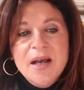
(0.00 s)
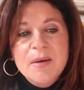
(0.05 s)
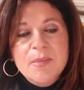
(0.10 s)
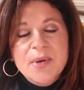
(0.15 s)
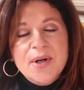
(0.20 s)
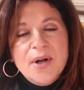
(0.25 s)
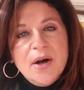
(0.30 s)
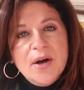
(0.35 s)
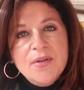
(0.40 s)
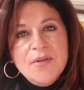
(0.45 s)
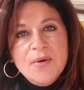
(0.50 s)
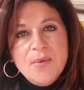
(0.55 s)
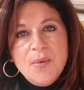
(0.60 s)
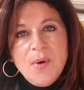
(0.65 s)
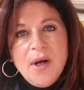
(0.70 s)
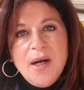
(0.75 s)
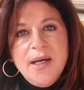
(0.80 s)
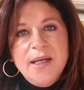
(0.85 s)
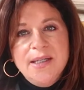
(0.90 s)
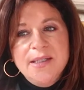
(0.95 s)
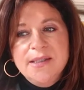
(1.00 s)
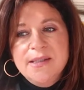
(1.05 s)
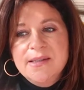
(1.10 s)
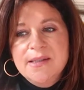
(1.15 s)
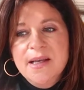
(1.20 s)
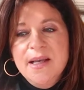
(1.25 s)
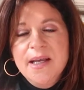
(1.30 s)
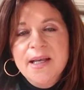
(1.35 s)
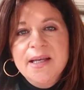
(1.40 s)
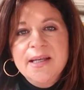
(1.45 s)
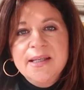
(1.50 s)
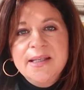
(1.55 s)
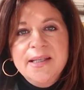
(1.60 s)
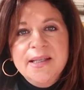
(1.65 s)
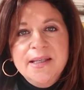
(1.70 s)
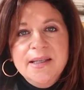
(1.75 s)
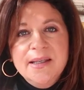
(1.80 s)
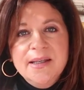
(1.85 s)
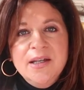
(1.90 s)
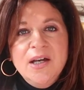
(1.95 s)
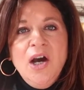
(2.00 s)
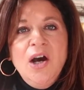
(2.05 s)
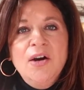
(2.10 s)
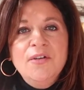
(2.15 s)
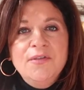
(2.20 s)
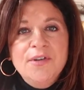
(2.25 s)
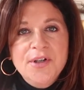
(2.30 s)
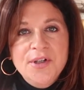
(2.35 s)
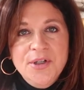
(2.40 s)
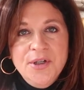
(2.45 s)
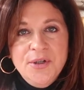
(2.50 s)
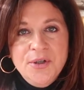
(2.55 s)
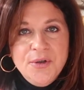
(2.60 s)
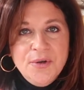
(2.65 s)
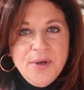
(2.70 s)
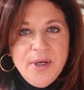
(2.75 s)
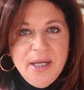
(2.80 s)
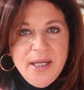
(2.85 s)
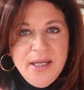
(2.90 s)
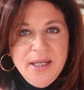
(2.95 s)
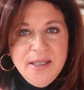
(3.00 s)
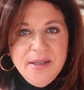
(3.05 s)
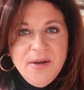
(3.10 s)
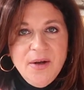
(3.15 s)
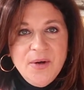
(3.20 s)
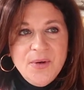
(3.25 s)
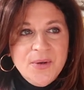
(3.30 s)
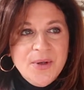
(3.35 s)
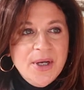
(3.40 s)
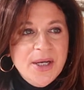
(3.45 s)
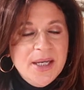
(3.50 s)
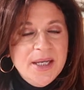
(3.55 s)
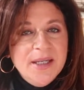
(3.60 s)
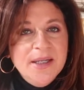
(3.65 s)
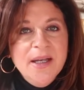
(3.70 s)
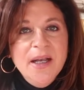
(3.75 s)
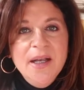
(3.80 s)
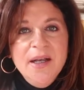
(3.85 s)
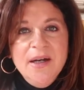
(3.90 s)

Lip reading: But otherwise, cover your gray, okay?